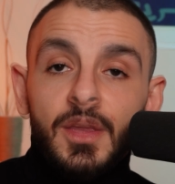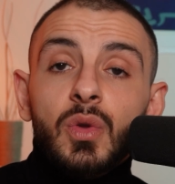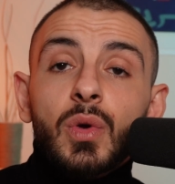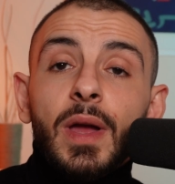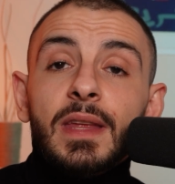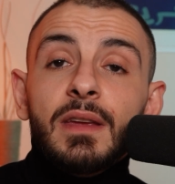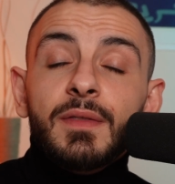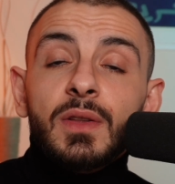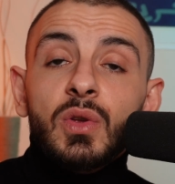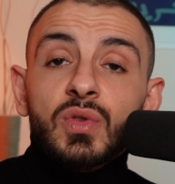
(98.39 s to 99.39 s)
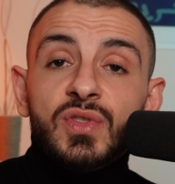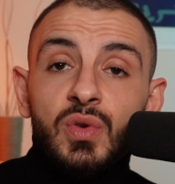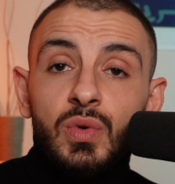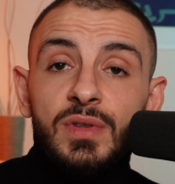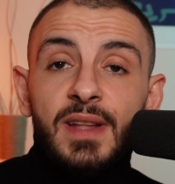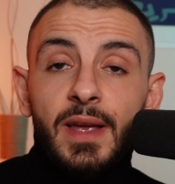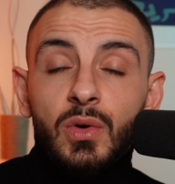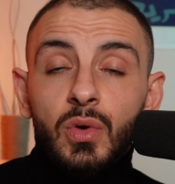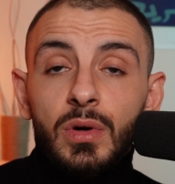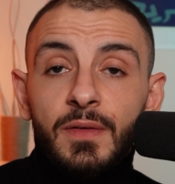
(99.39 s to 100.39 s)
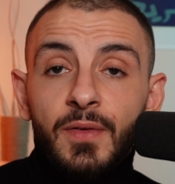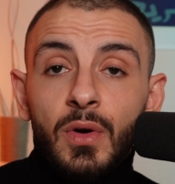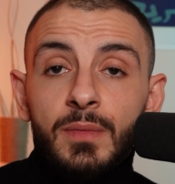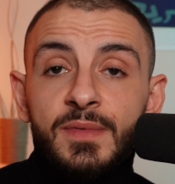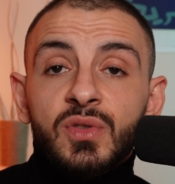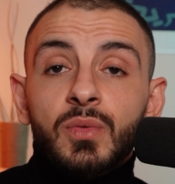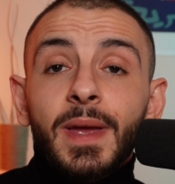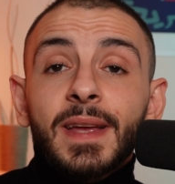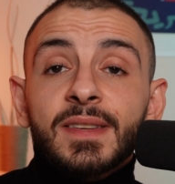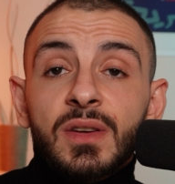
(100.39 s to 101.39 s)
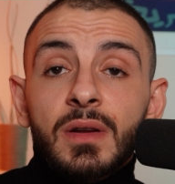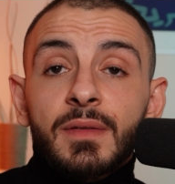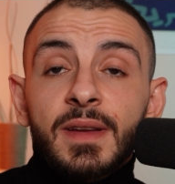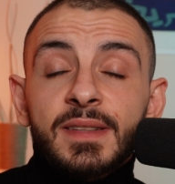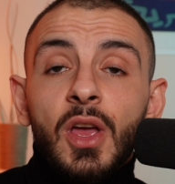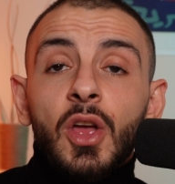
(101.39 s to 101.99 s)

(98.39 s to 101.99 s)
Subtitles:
You can even use tools like Google Forms to make surveys